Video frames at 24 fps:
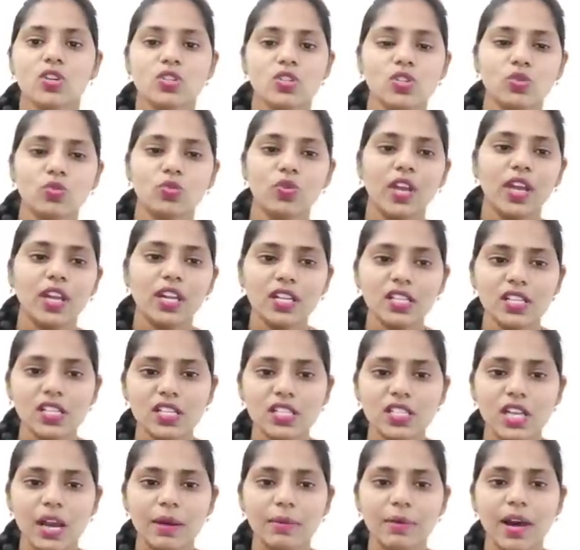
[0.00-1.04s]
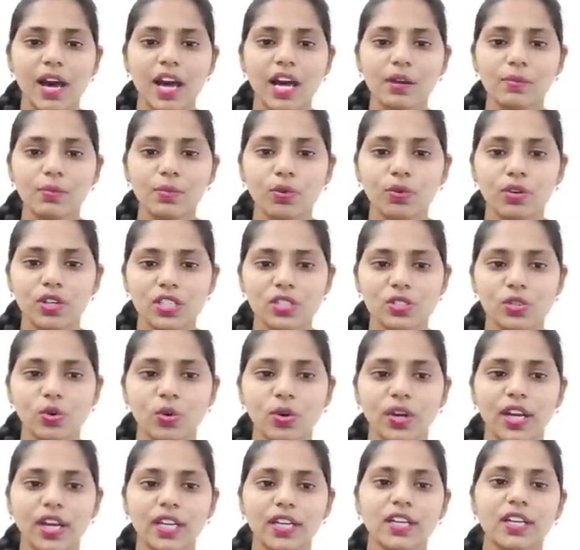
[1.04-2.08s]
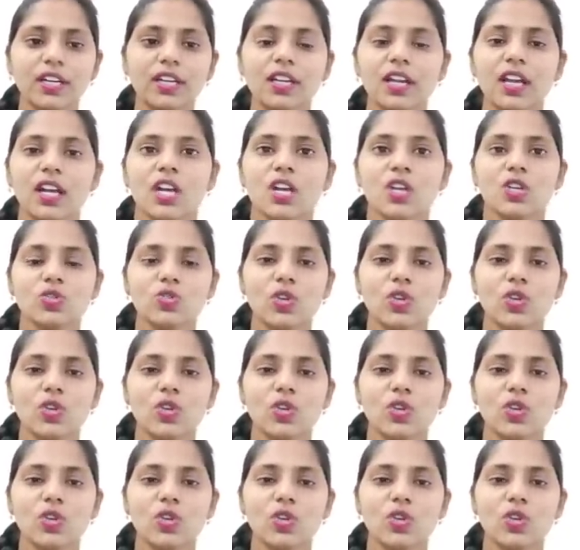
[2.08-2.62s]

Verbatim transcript: So where is the Chabahar port is located?